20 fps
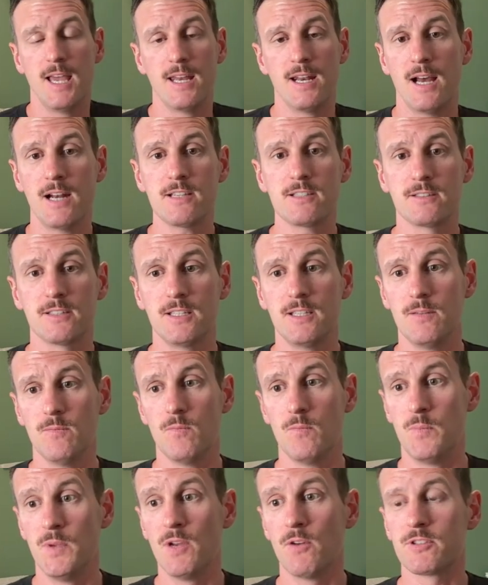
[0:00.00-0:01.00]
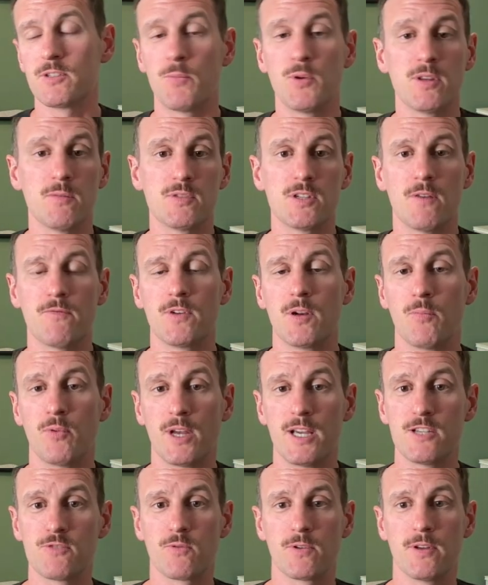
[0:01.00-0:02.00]
honestly be able to put themselves in a
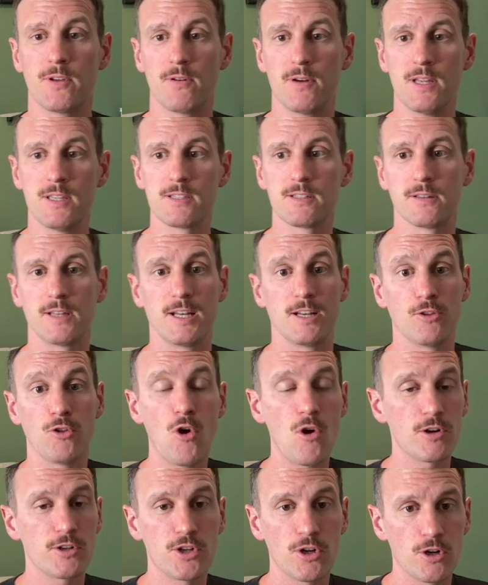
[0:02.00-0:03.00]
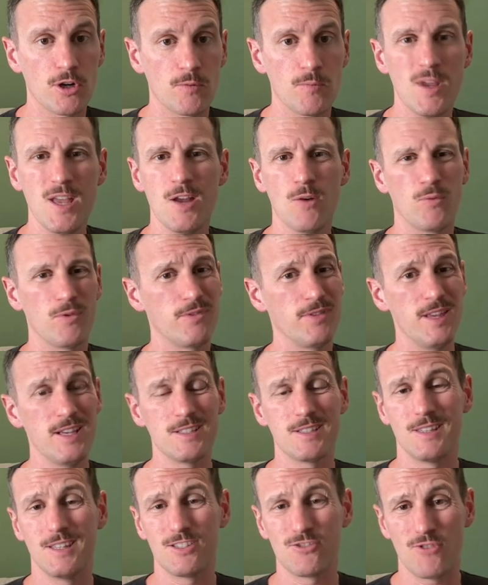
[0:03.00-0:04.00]
place where they're insulated long term with things
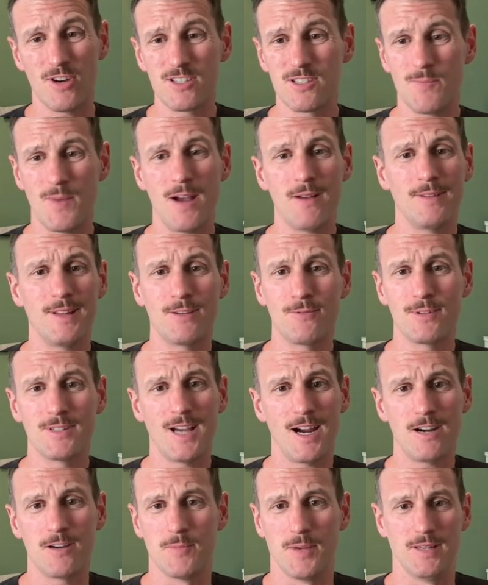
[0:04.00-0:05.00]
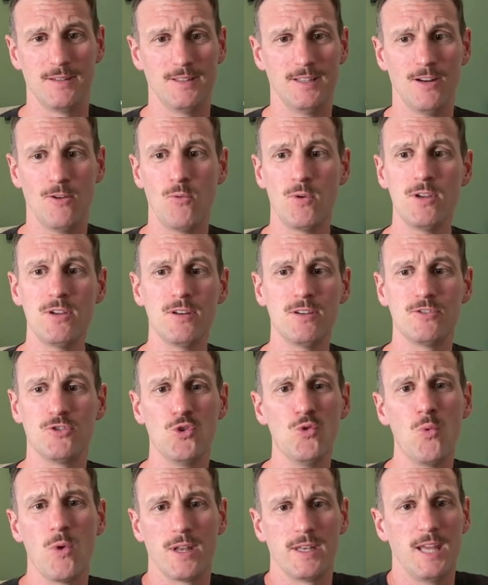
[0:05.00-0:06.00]
that stress them out, like retirement. What are you going to do
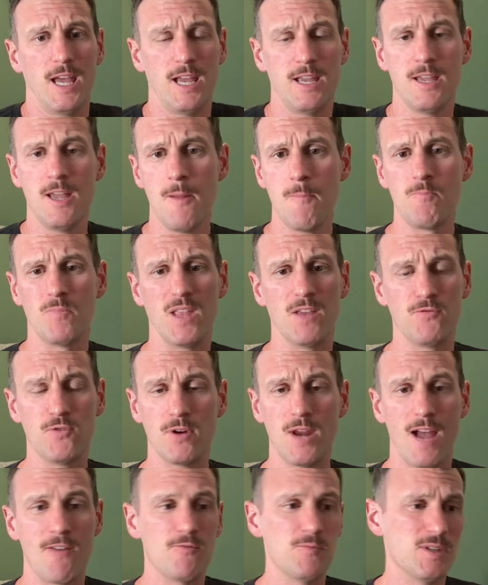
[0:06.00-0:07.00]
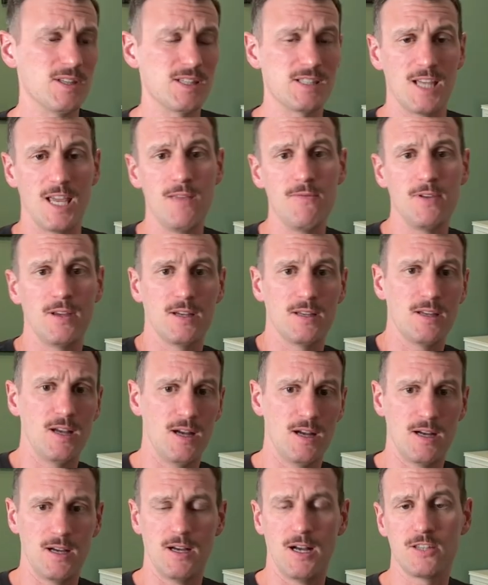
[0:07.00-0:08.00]
one day if you haven't been saving
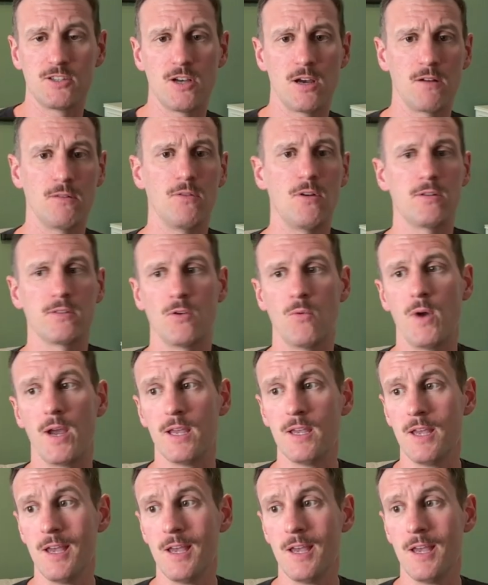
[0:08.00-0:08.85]
a ton along the way?